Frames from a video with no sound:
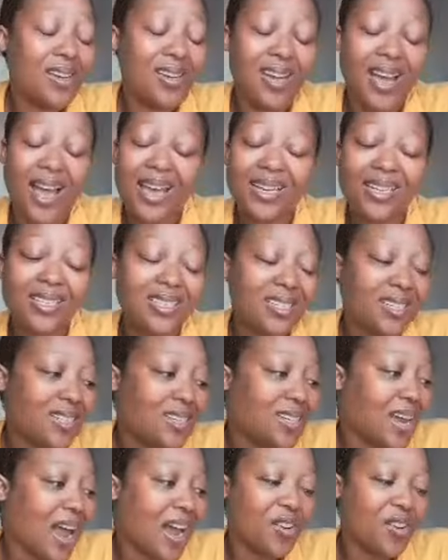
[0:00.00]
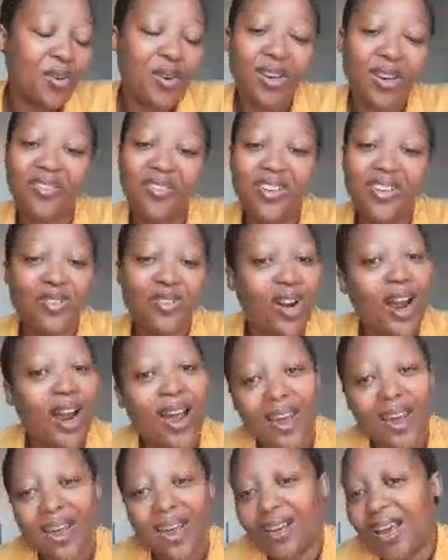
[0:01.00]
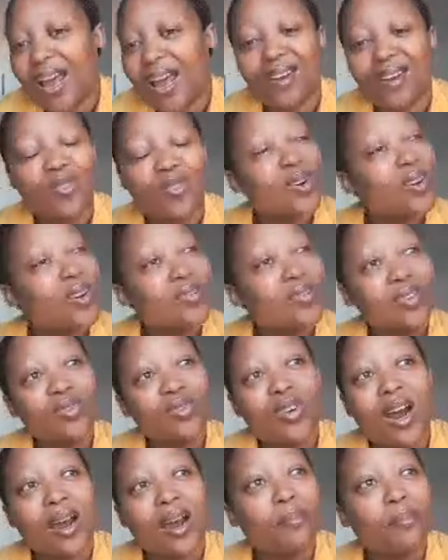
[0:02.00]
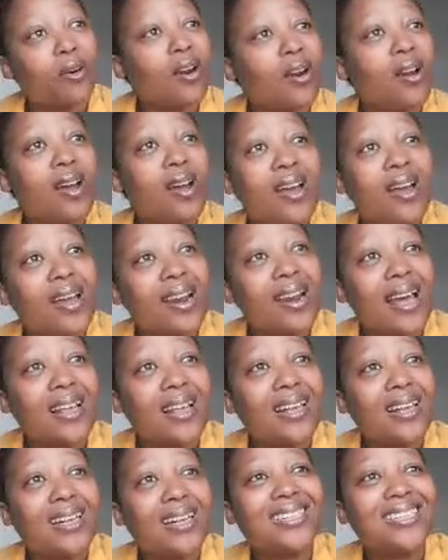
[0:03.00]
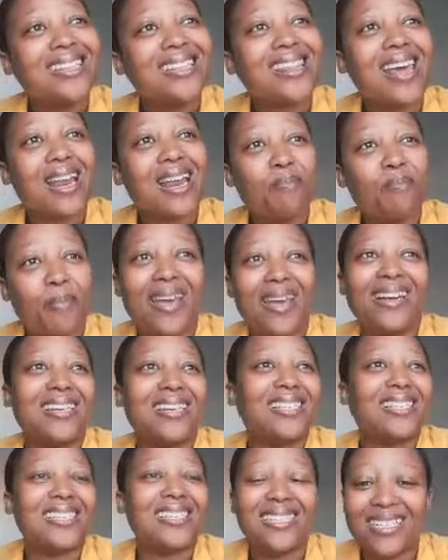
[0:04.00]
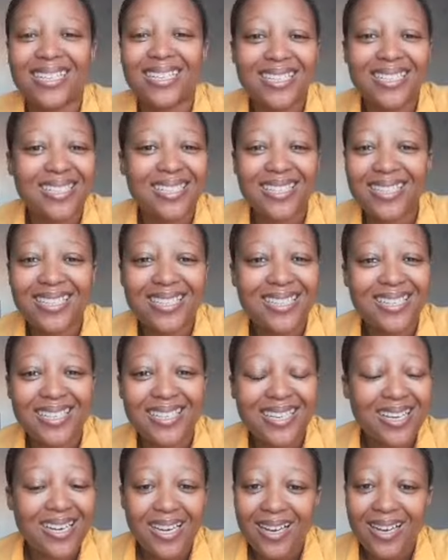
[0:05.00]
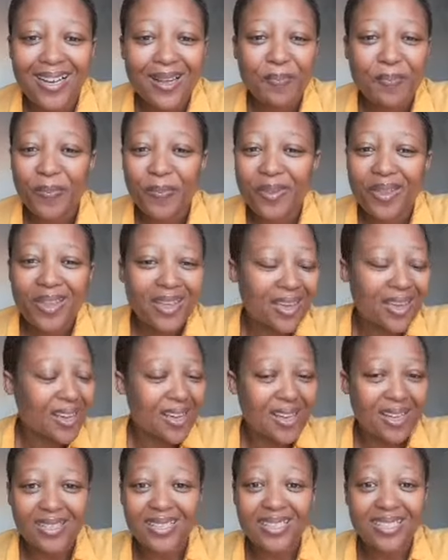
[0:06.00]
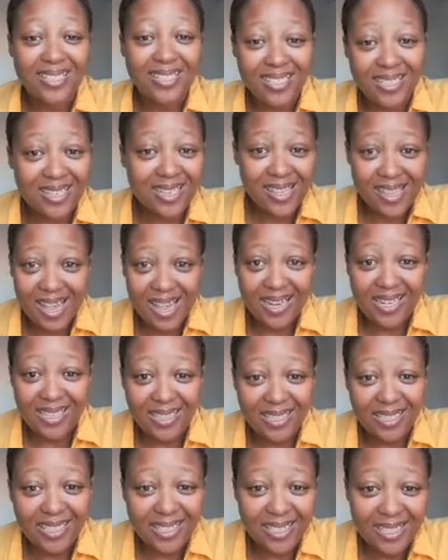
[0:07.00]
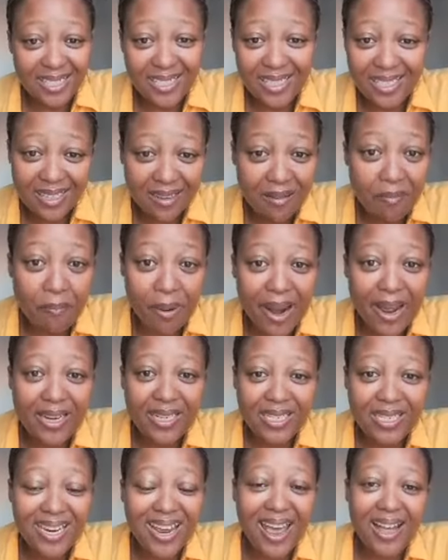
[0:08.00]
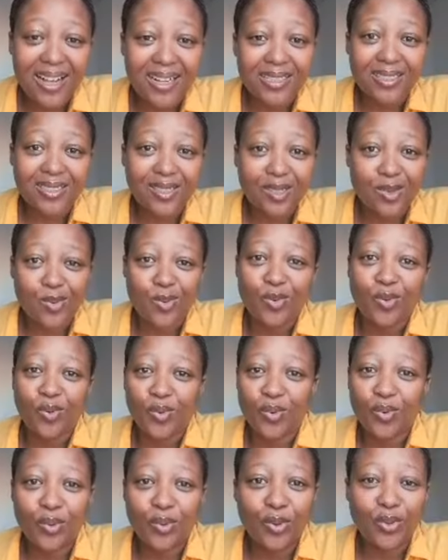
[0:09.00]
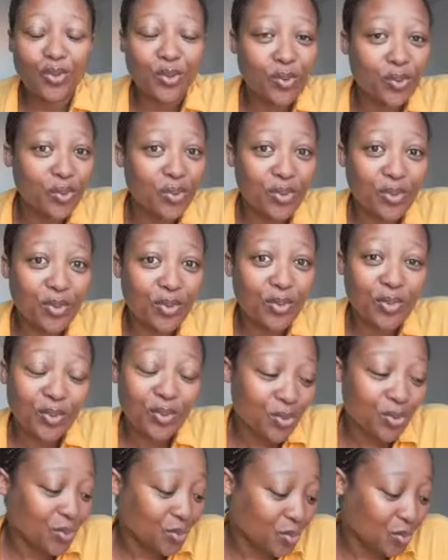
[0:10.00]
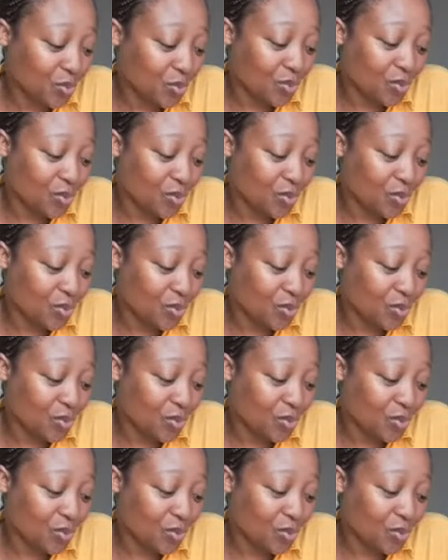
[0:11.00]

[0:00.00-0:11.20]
IG, I don't even try. I don't even try, bro. Like, it's that bad. It's just that black child who you